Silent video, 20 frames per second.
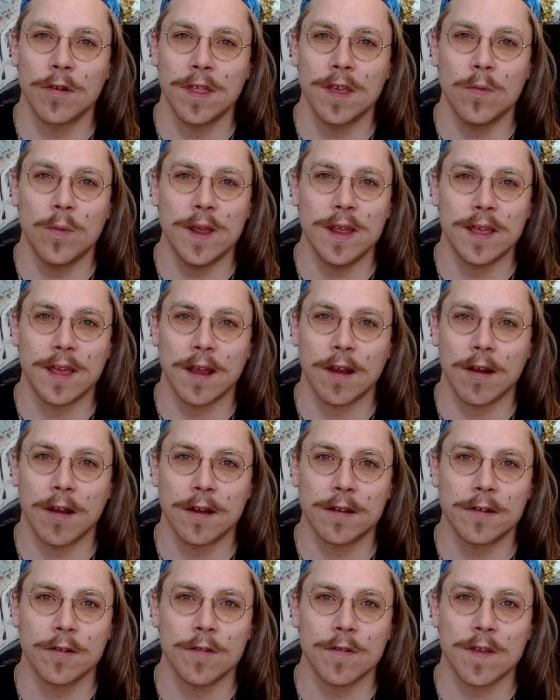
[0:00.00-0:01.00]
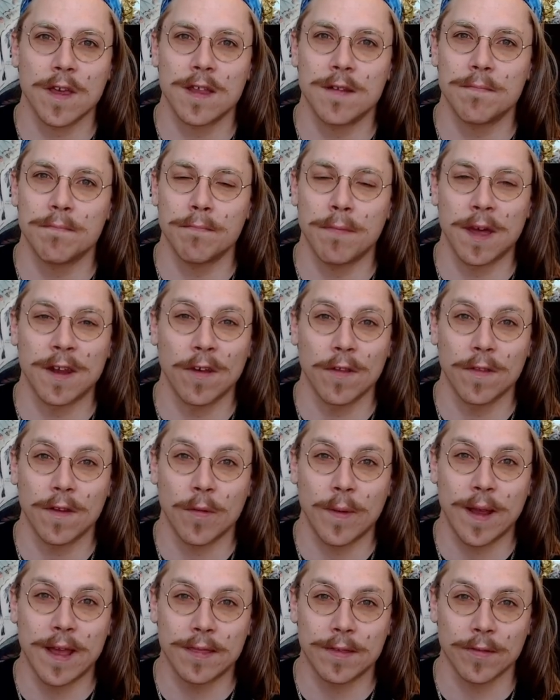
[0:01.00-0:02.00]
weak characters can muddle
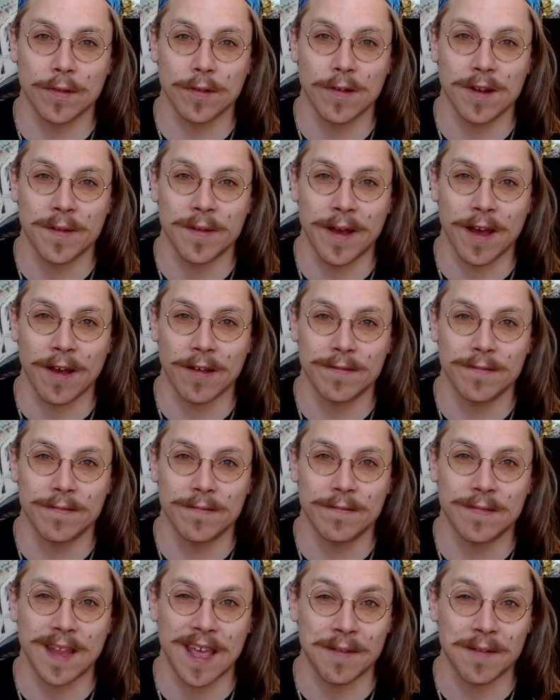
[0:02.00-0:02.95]
their way through in about 10